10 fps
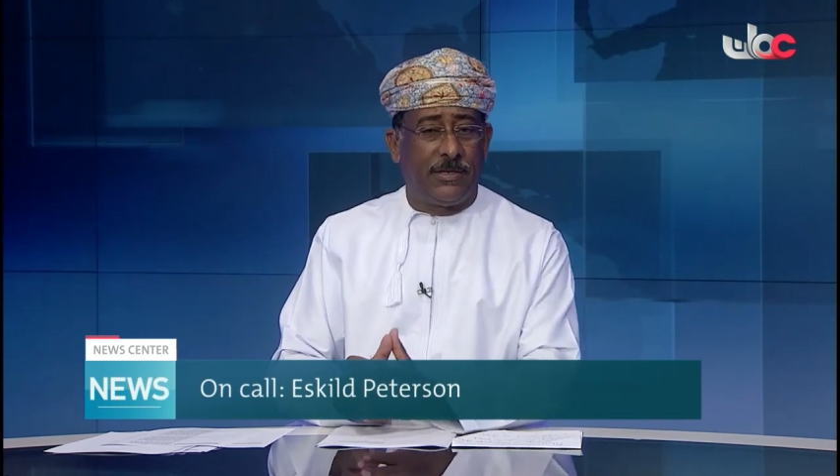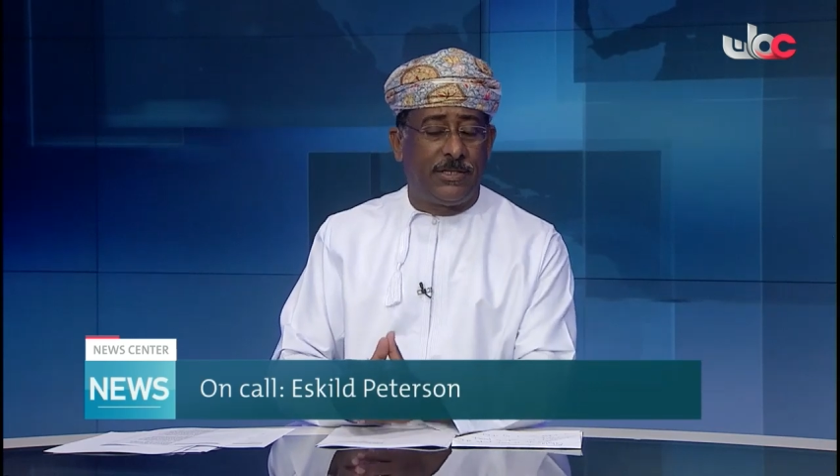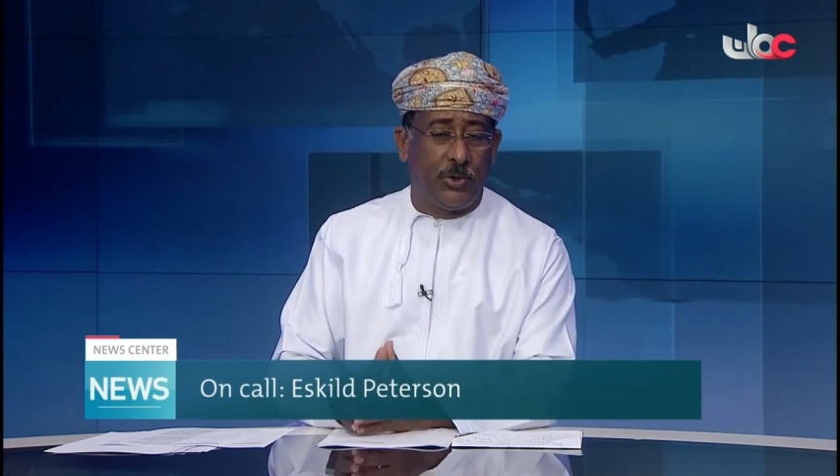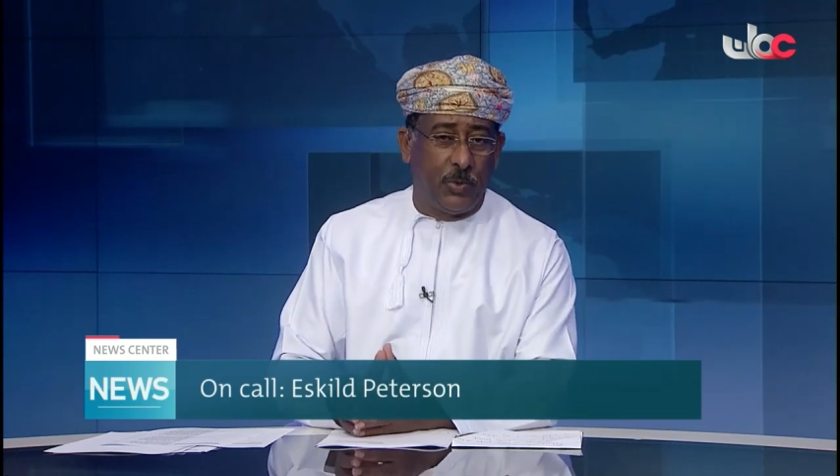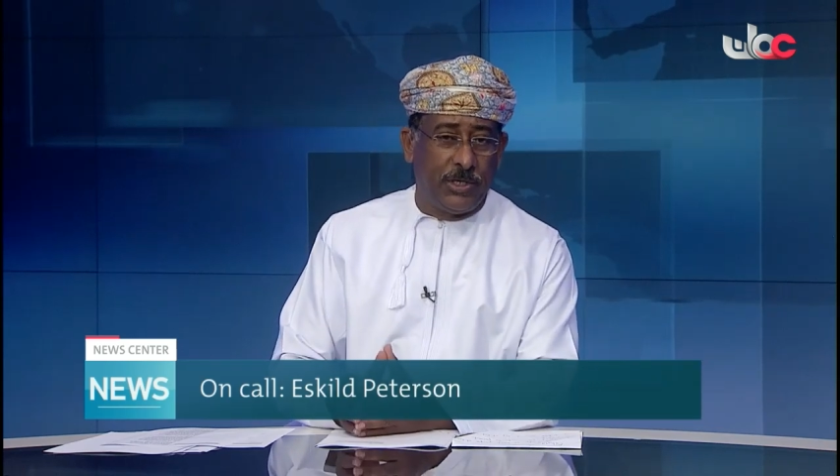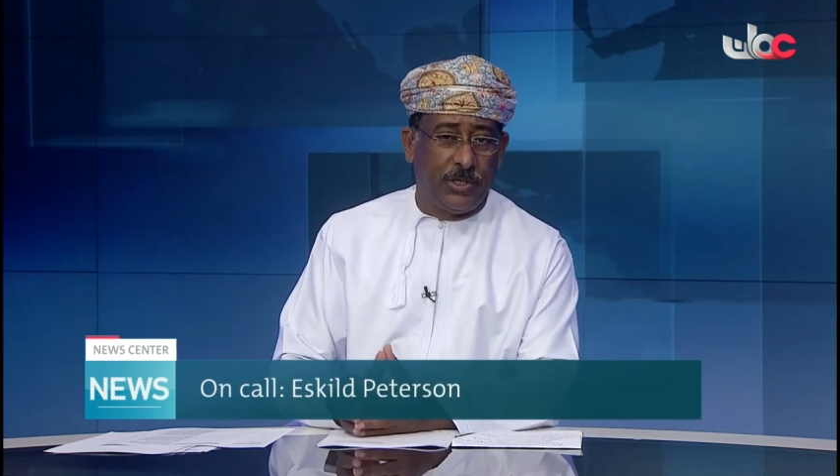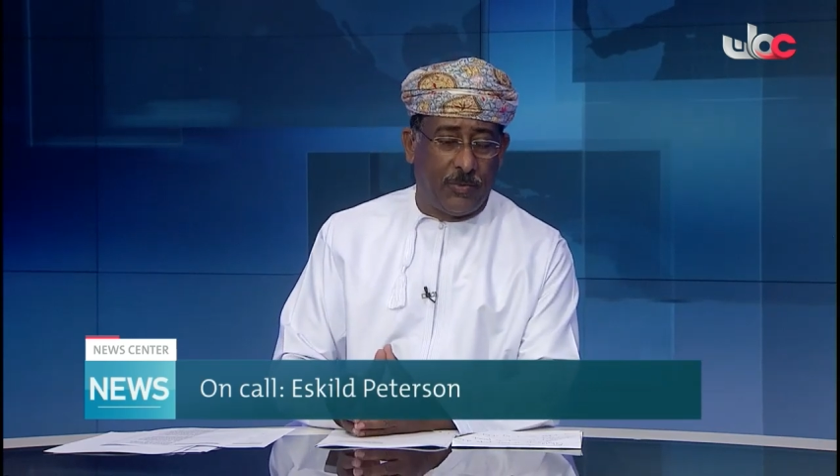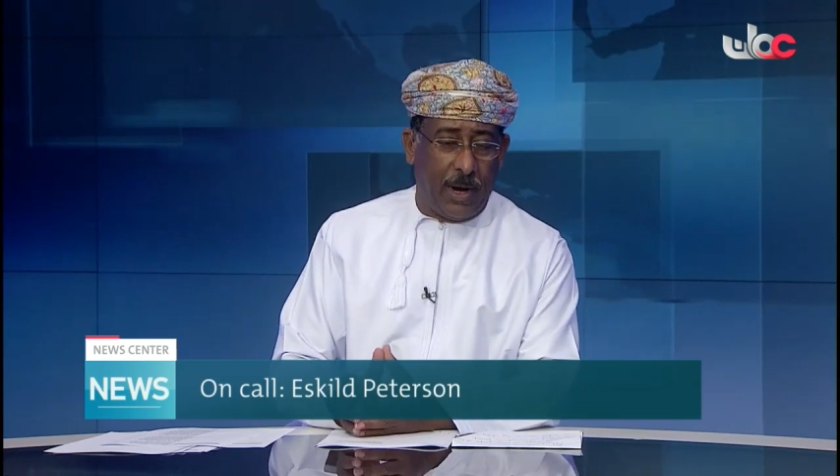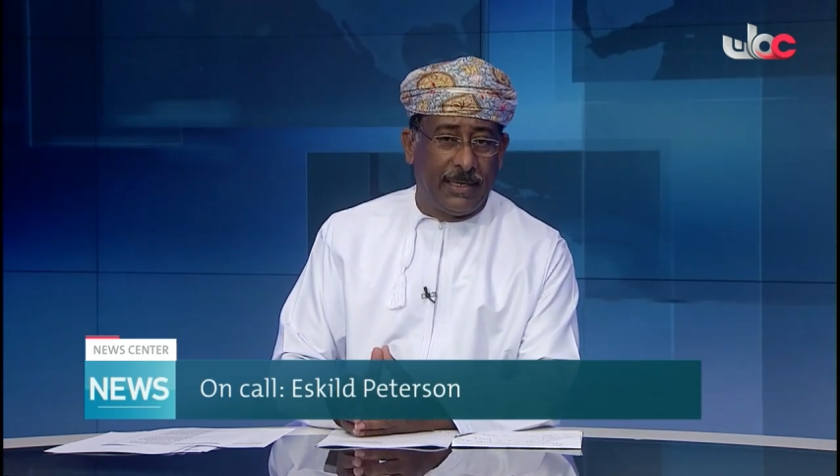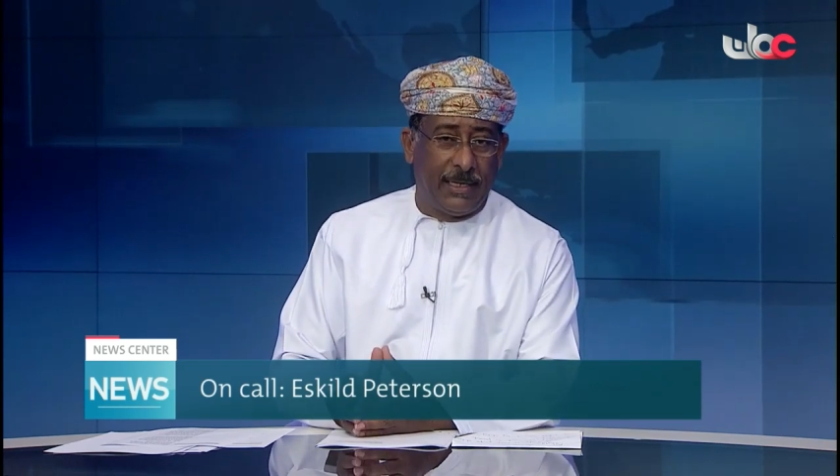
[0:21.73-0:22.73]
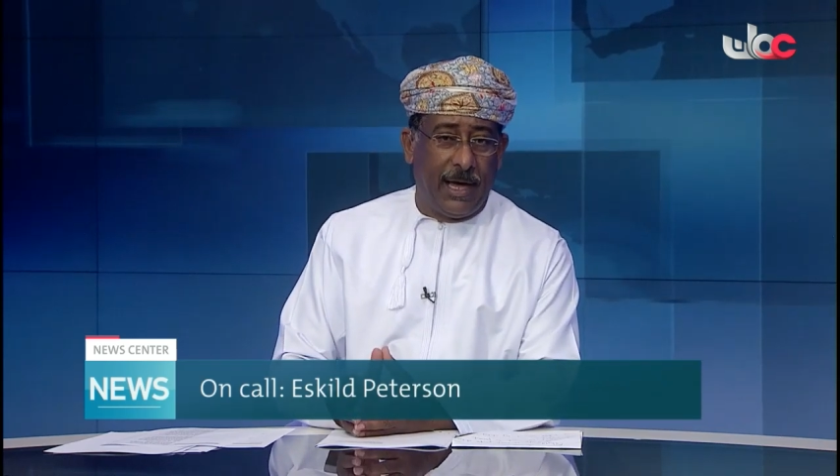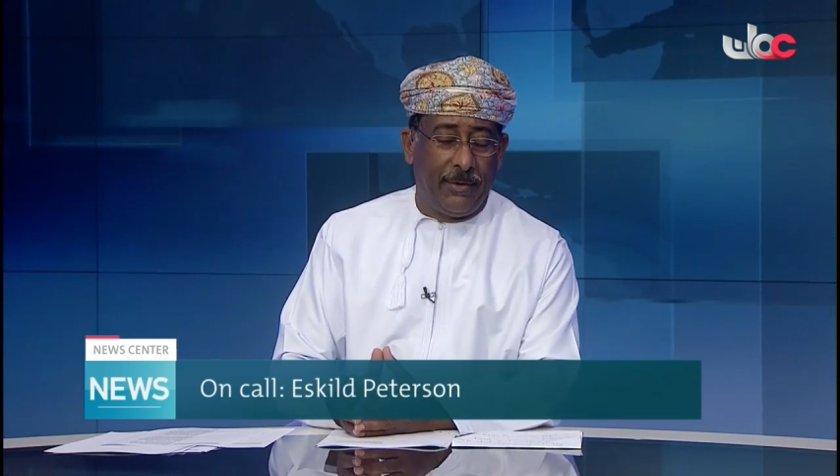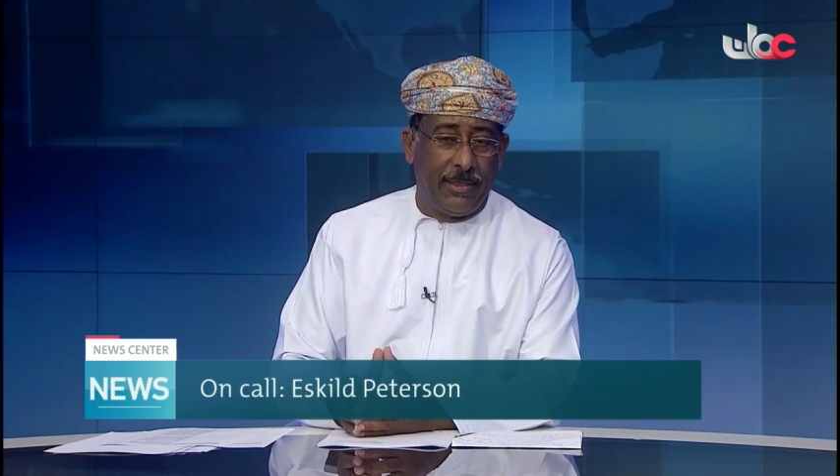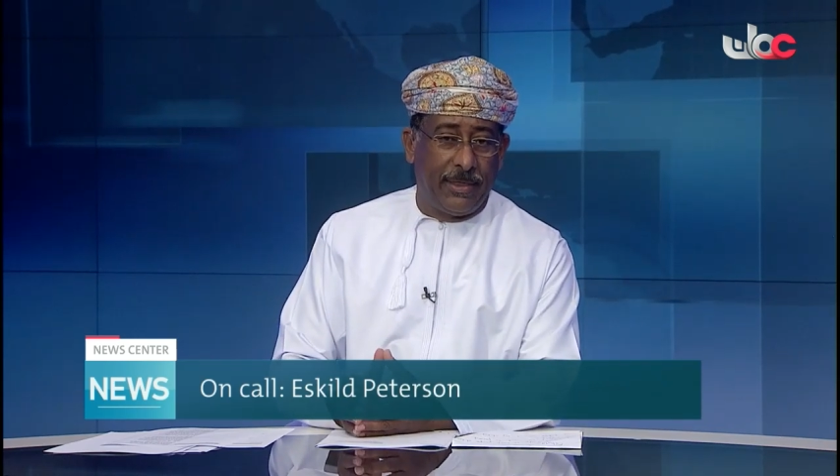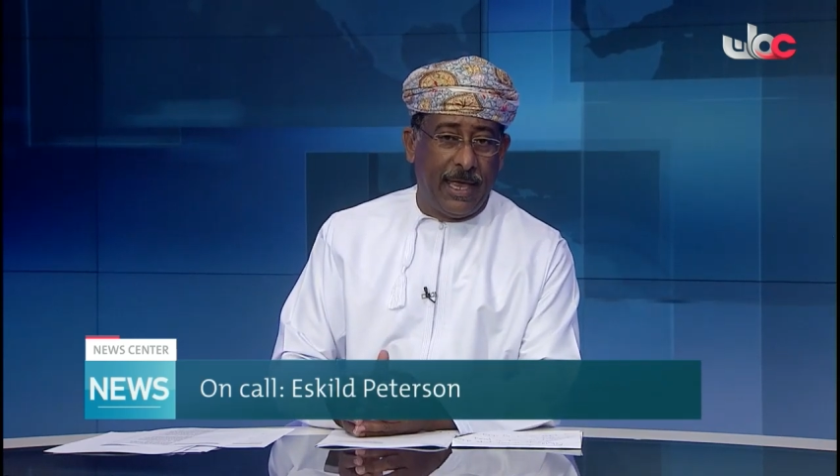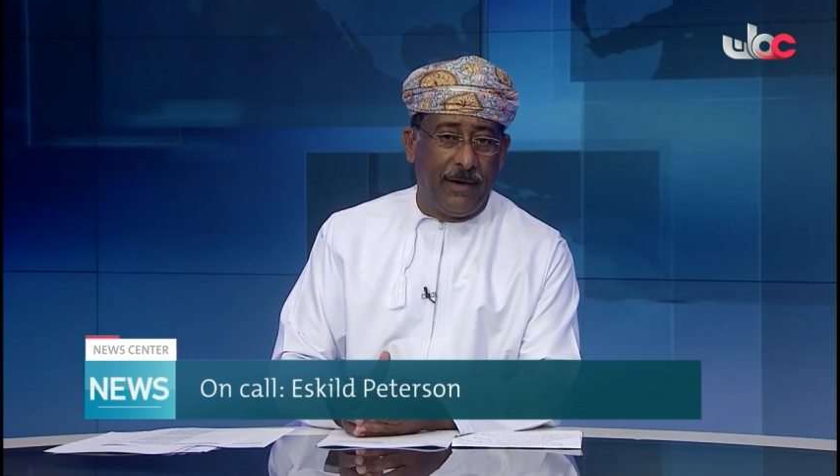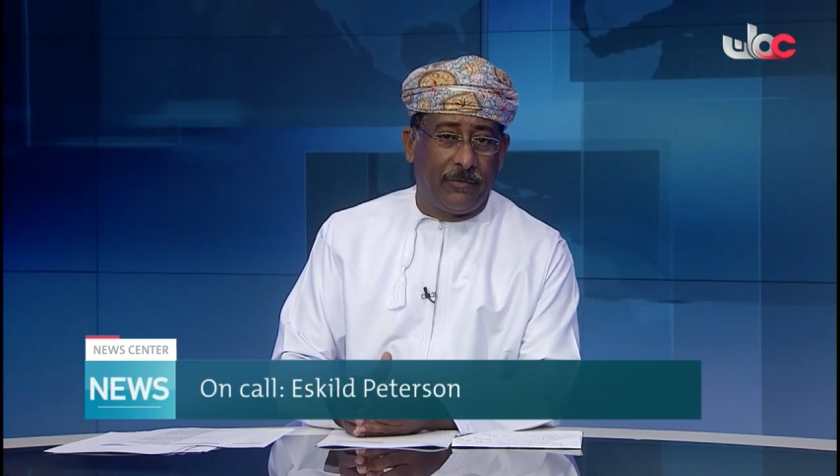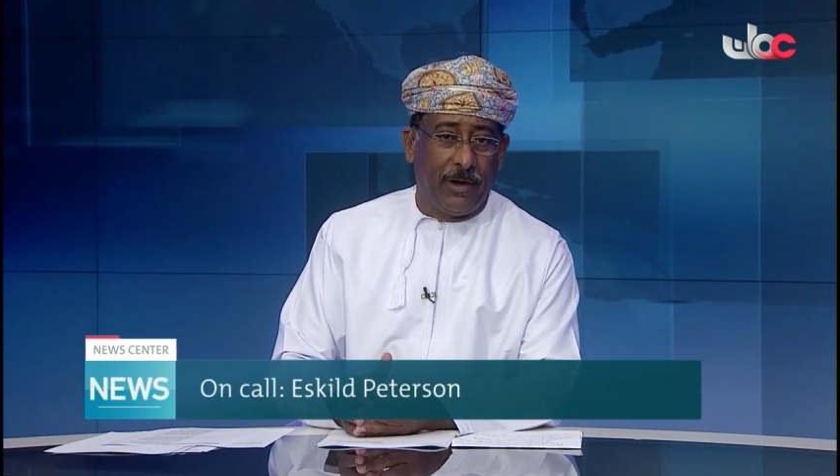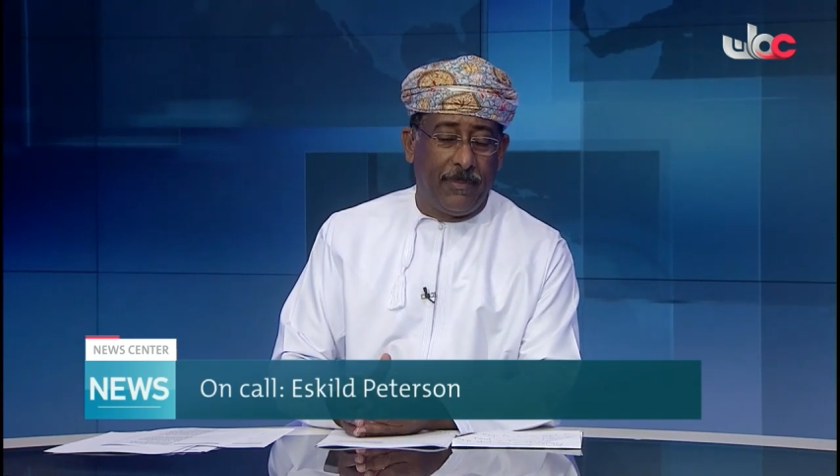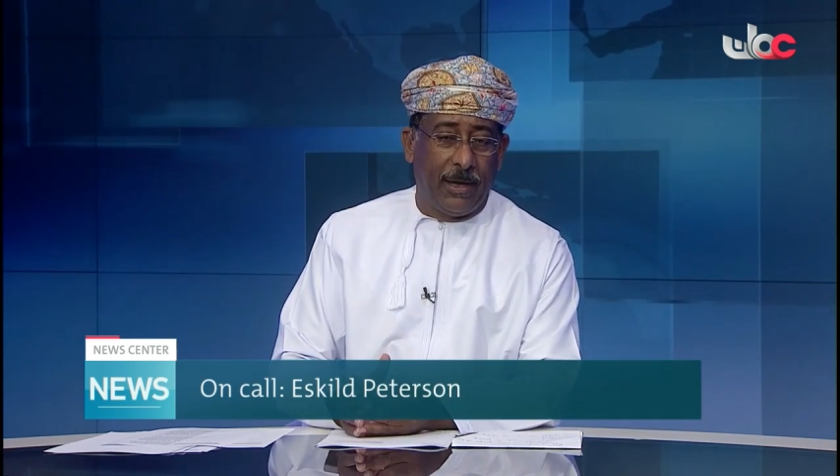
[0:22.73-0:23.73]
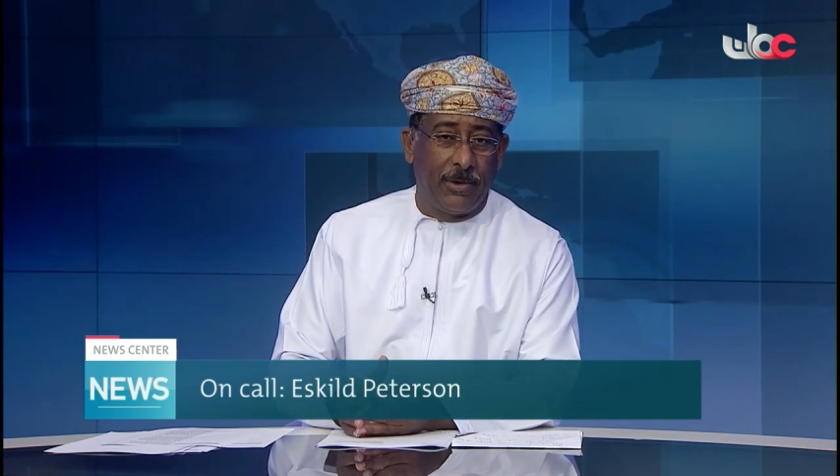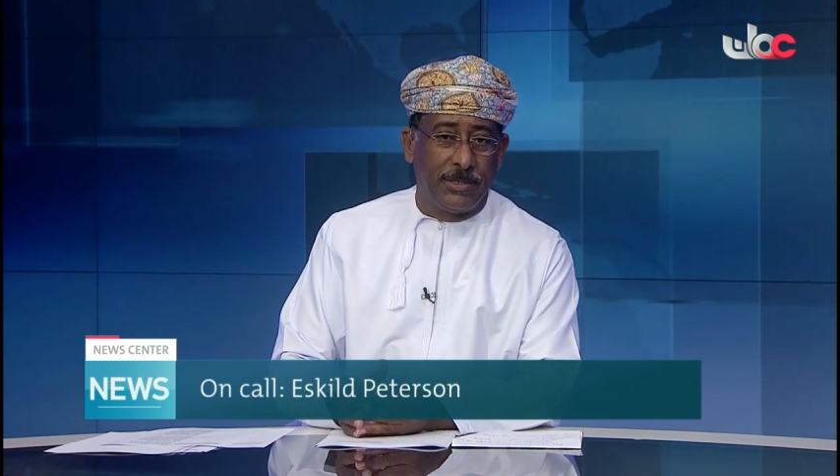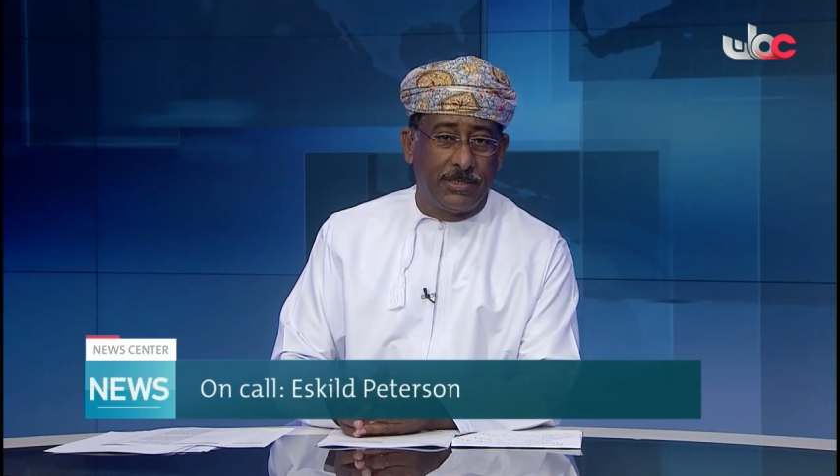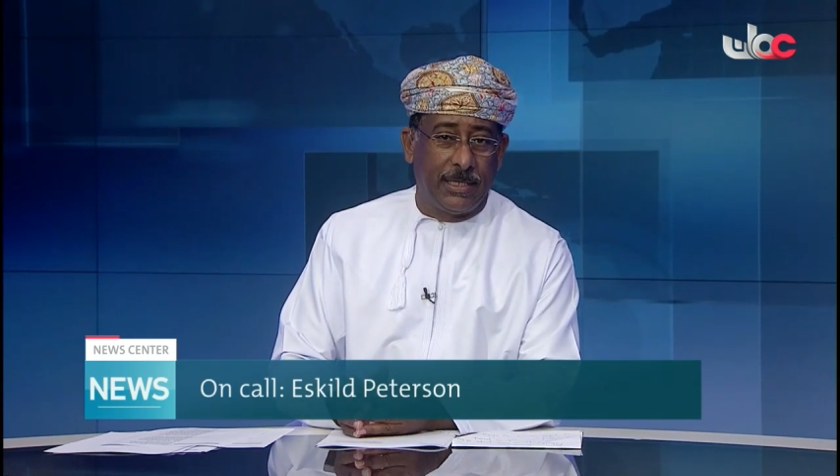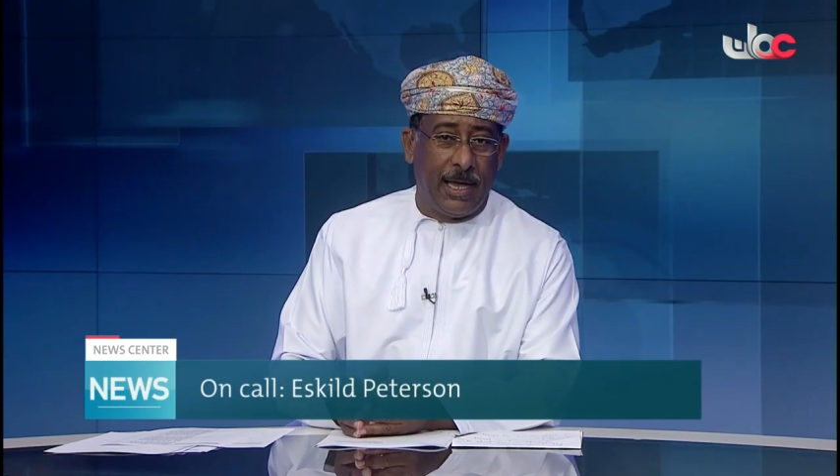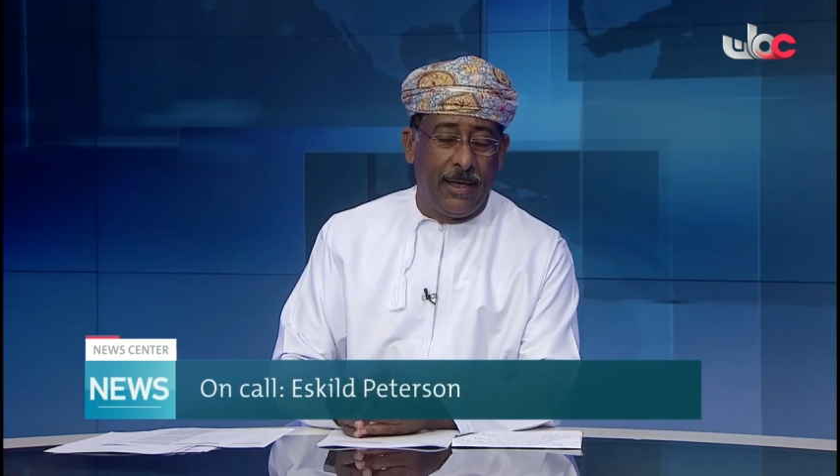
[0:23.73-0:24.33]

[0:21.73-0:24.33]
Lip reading: situation right now in the country, because